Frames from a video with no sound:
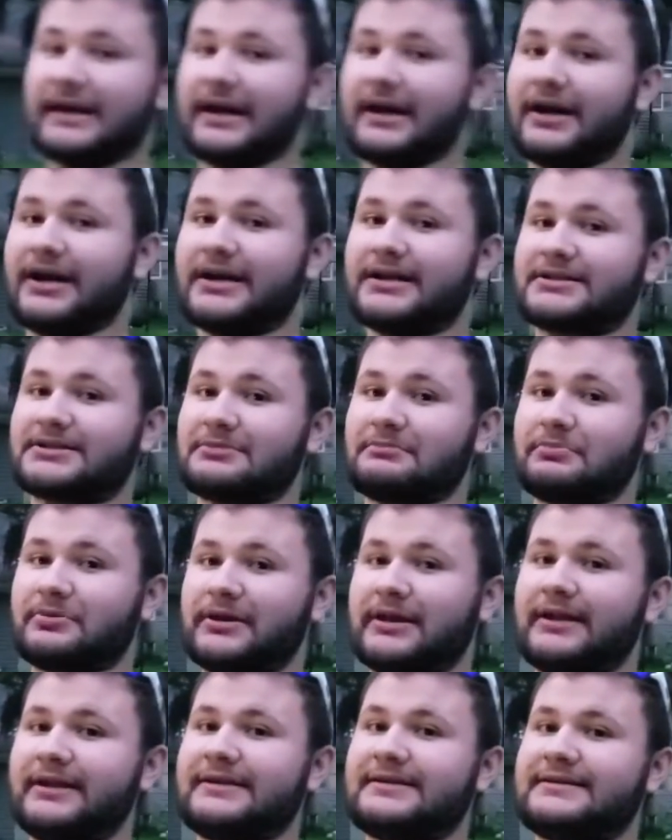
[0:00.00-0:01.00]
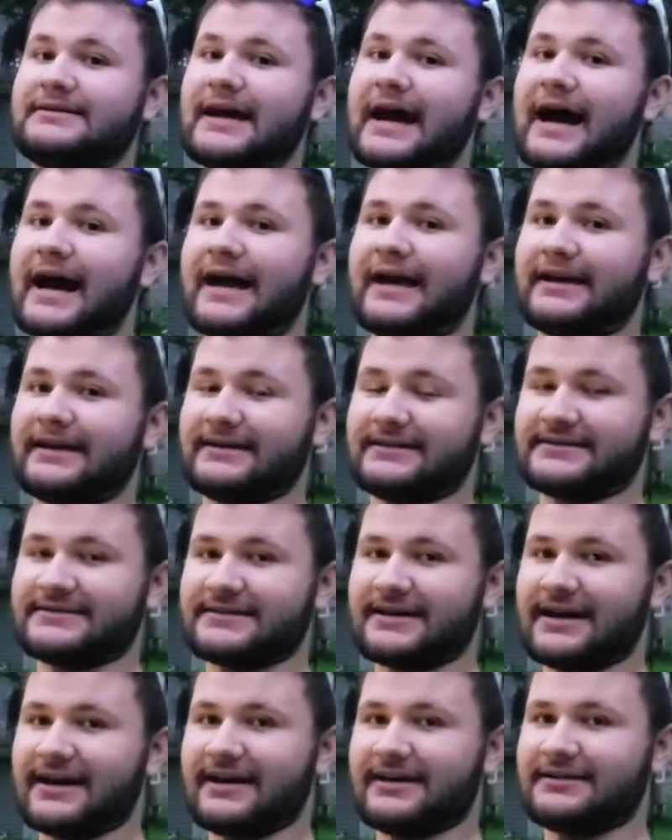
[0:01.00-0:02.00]
Aaron is completely dying
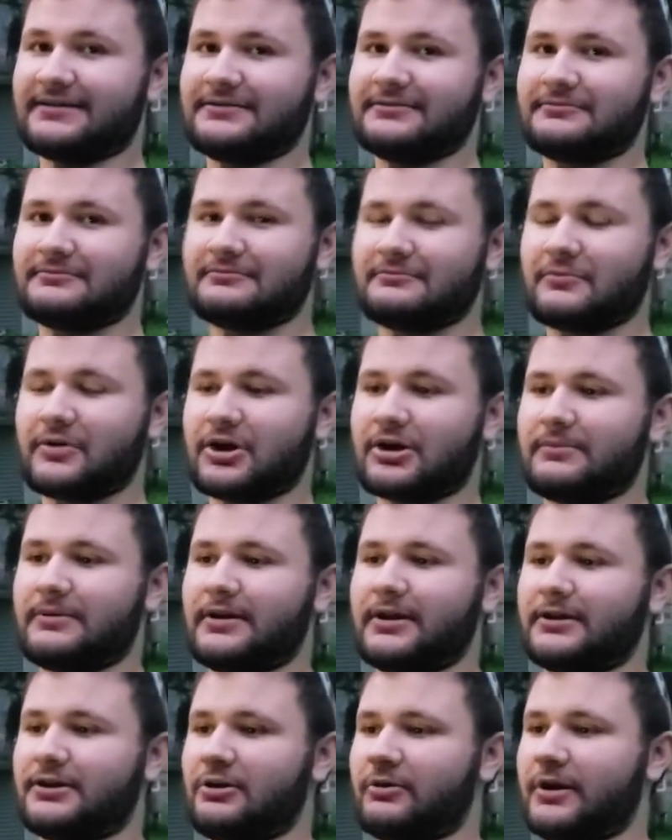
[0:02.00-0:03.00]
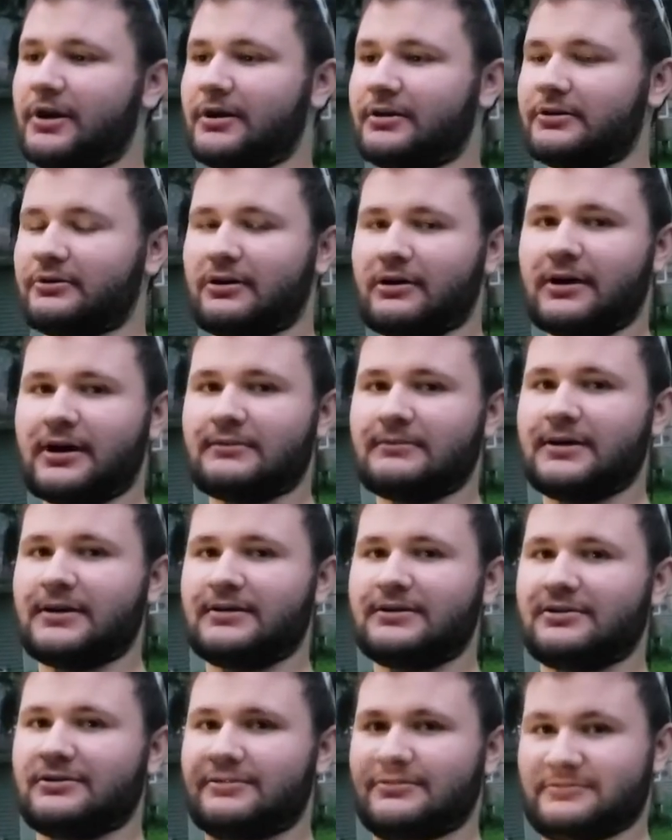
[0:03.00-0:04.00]
inside, we're going to be like, yo, Aaron, you all right,
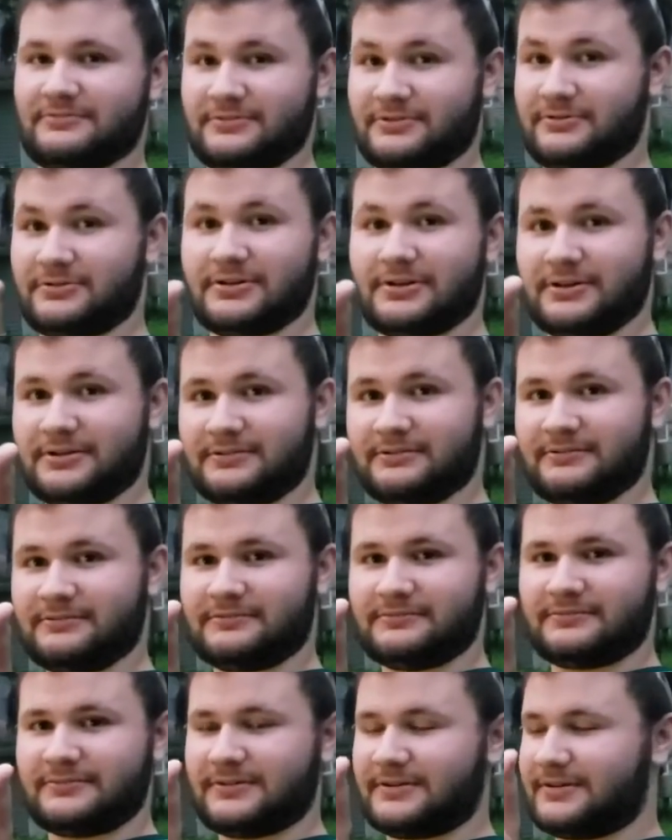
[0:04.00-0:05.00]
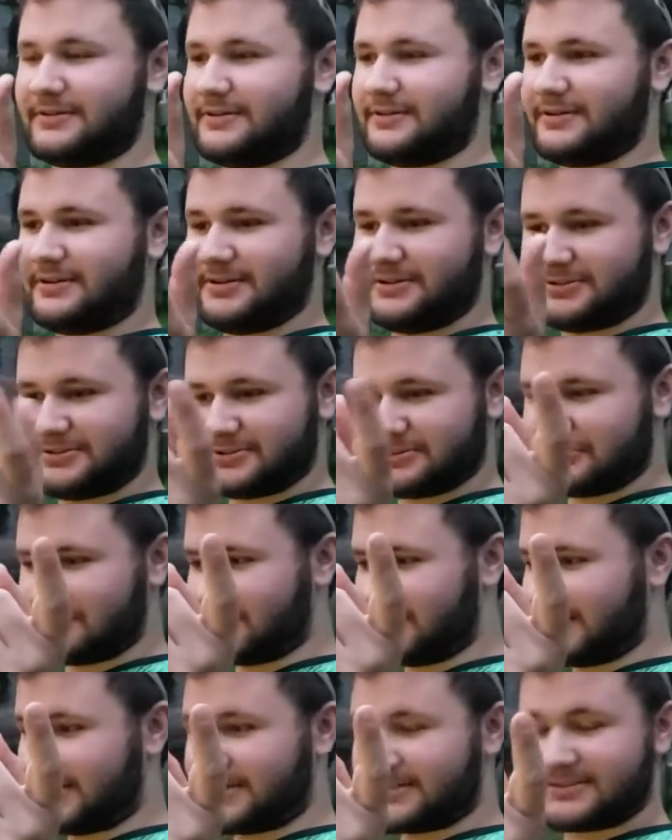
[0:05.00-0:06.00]
man? You you good? So
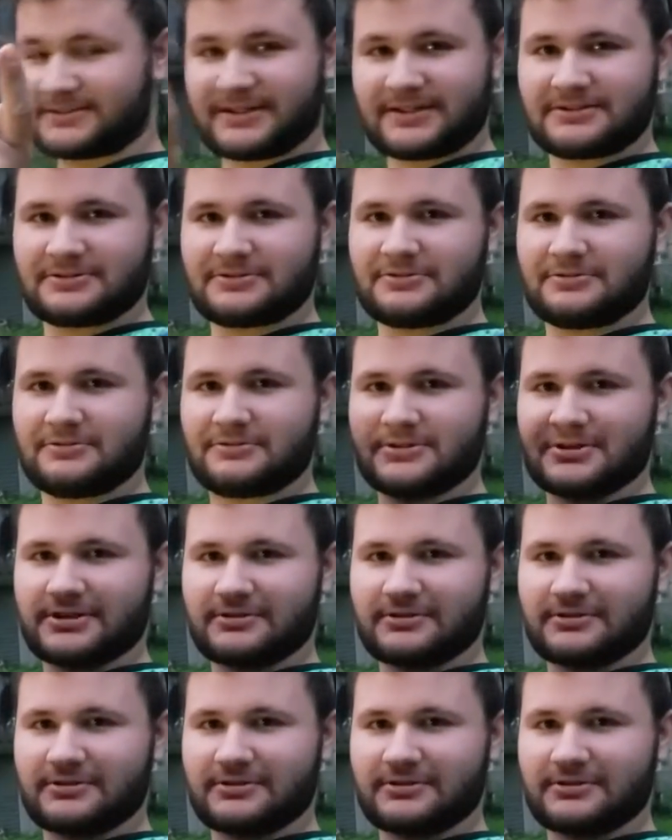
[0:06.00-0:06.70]
uh, stay tuned,